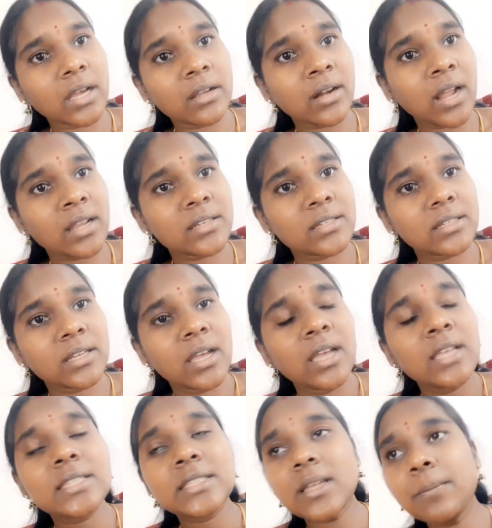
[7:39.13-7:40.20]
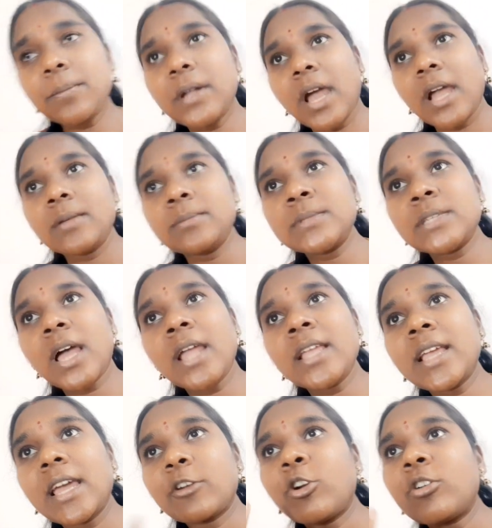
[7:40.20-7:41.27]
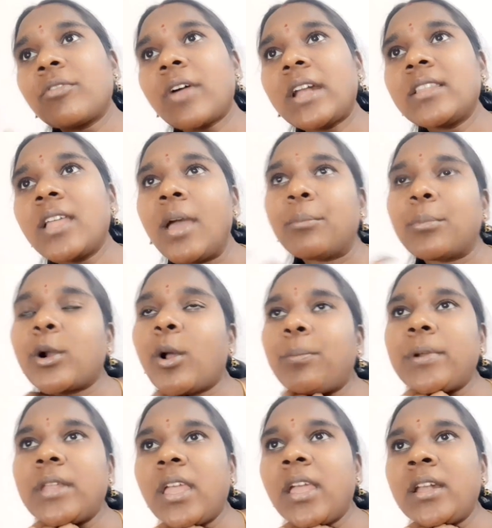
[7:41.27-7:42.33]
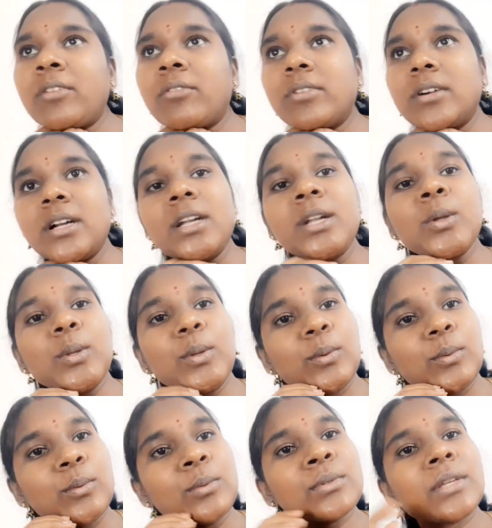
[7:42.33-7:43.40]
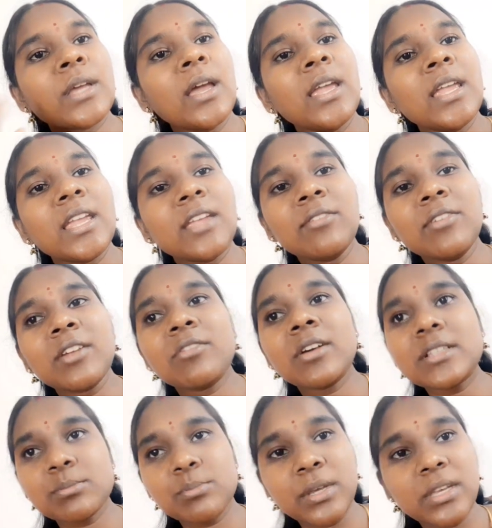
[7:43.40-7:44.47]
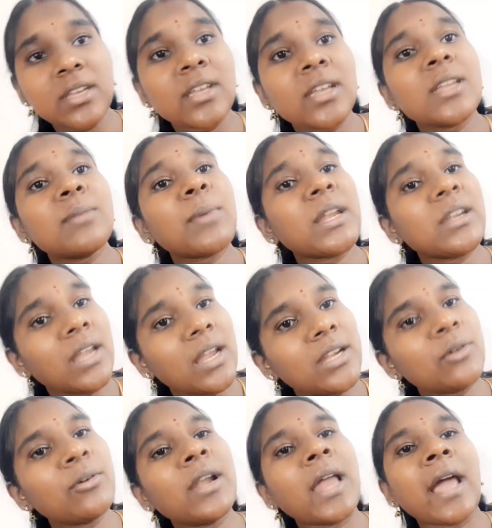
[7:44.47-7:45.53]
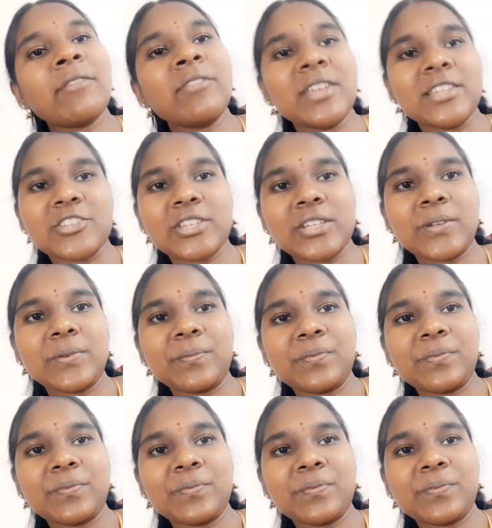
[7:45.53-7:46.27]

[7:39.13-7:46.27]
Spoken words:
right? Sometimes I cannot find the appropriate word to use even while speaking in my native language.